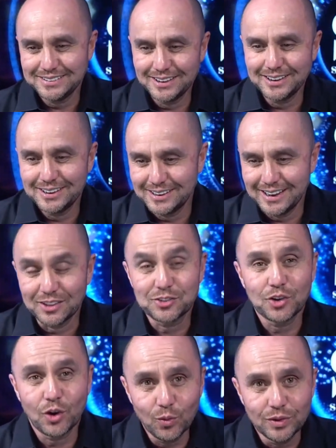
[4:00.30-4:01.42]
uh, and I
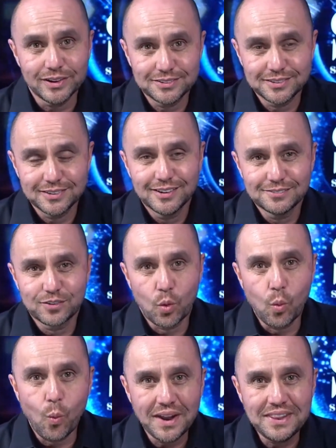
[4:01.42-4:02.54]
sold it for
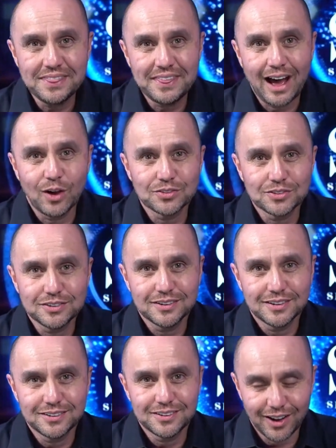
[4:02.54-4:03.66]
one thousand
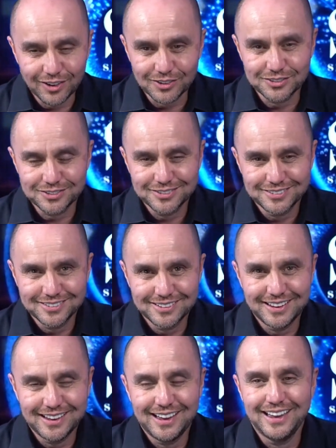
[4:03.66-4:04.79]
dollars,
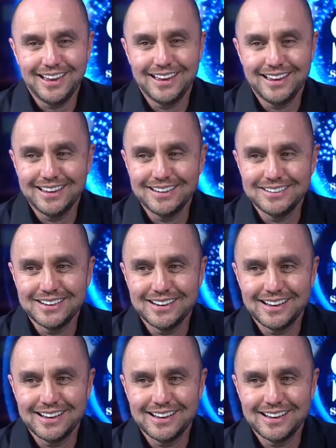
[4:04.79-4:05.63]
and